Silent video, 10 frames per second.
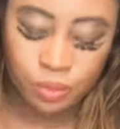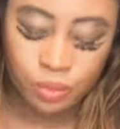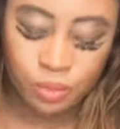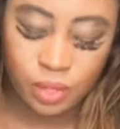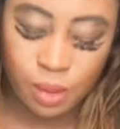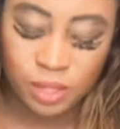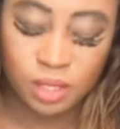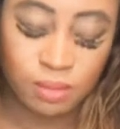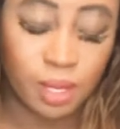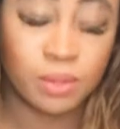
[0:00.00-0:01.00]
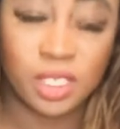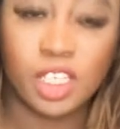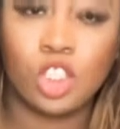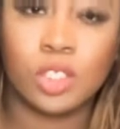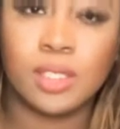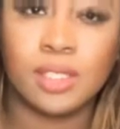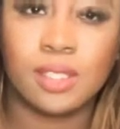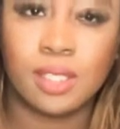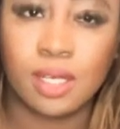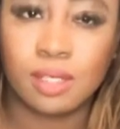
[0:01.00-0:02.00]
there was an
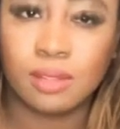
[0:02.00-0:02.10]
injustice there.